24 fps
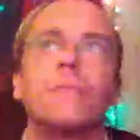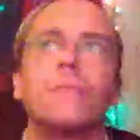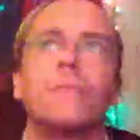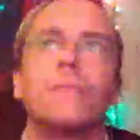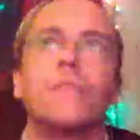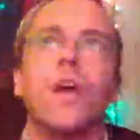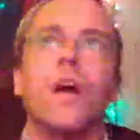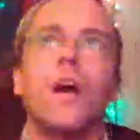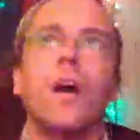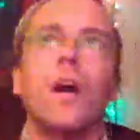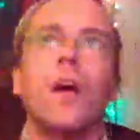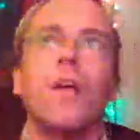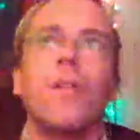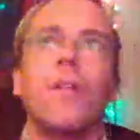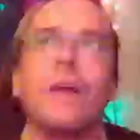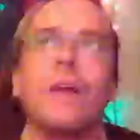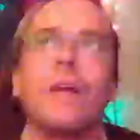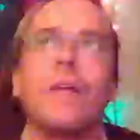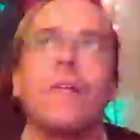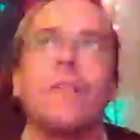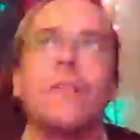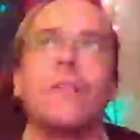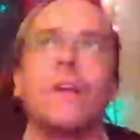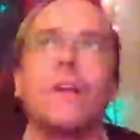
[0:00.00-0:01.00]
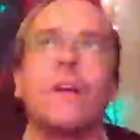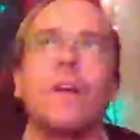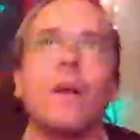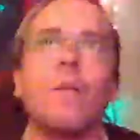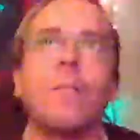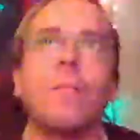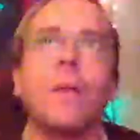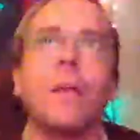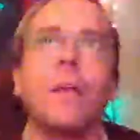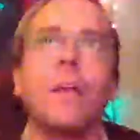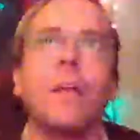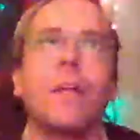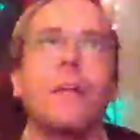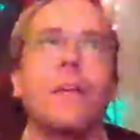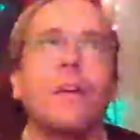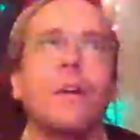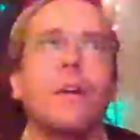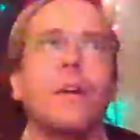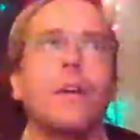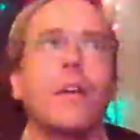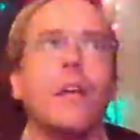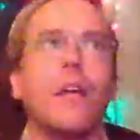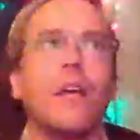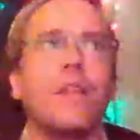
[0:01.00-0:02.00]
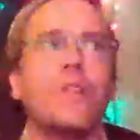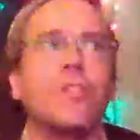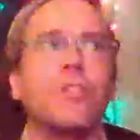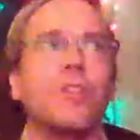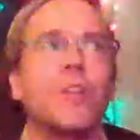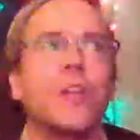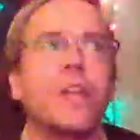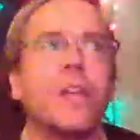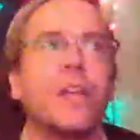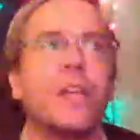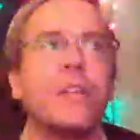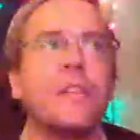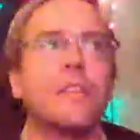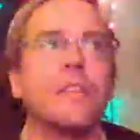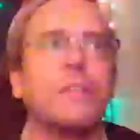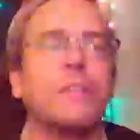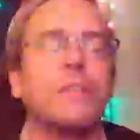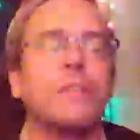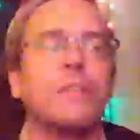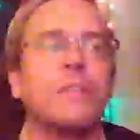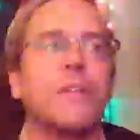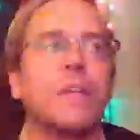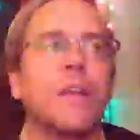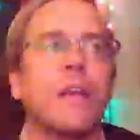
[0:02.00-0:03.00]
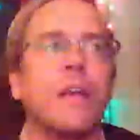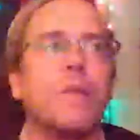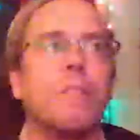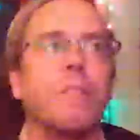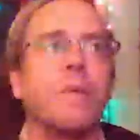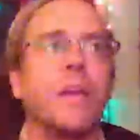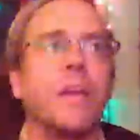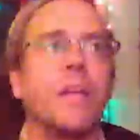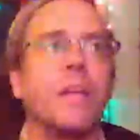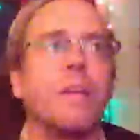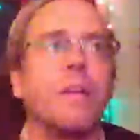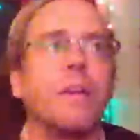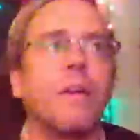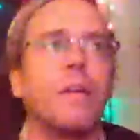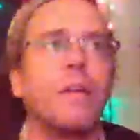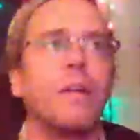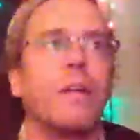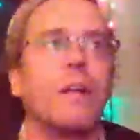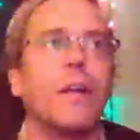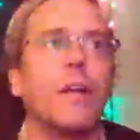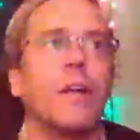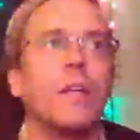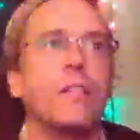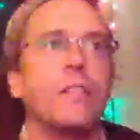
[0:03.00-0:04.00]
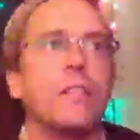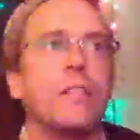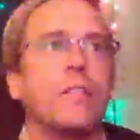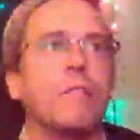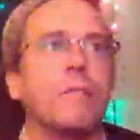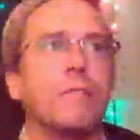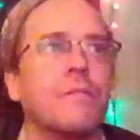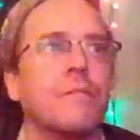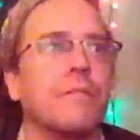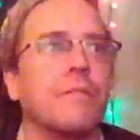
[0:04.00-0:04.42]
No, there are many coconut trees and many coconuts.